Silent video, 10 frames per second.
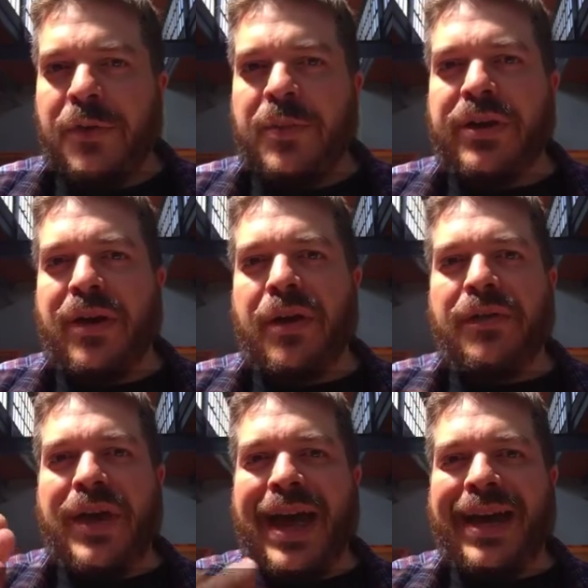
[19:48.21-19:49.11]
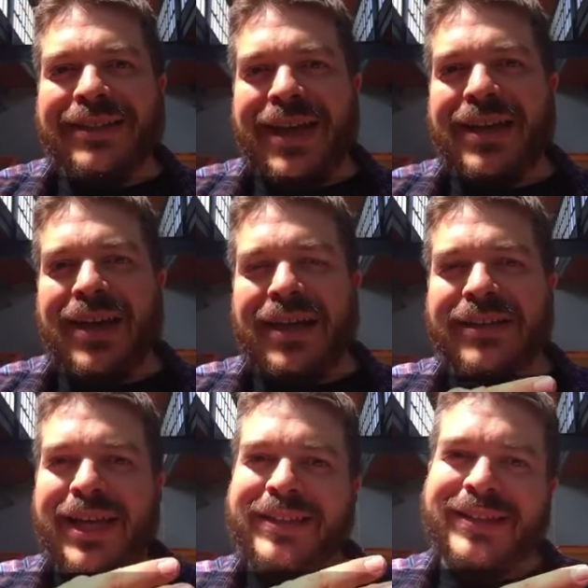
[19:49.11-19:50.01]
because as that
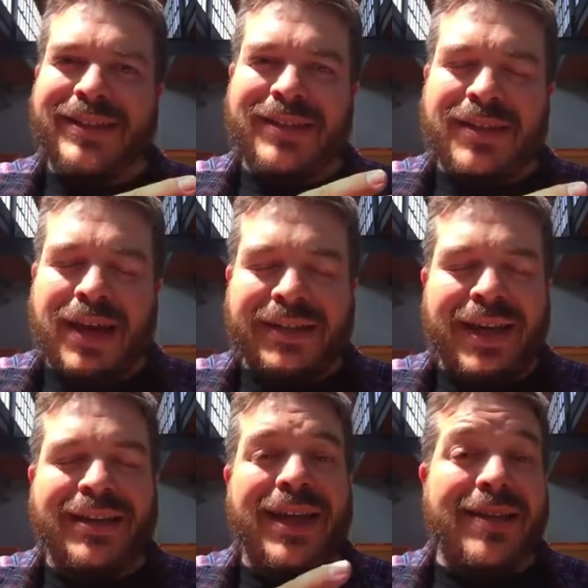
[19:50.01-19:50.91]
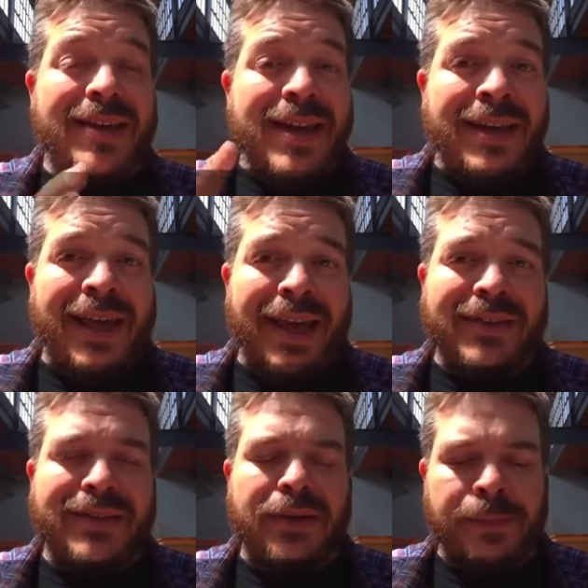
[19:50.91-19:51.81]
content gets
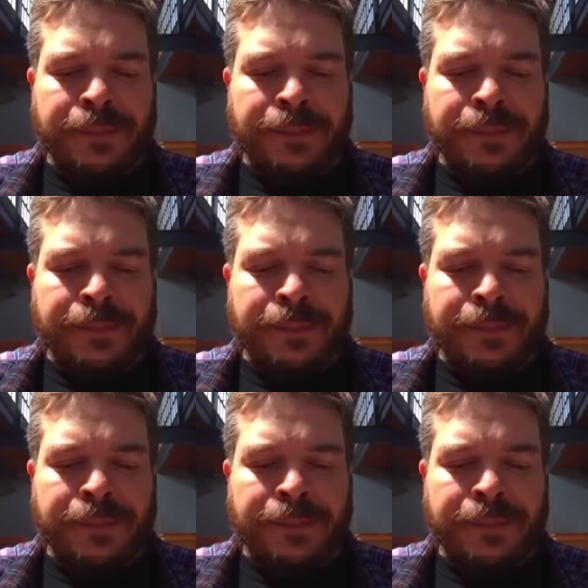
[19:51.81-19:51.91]
indexed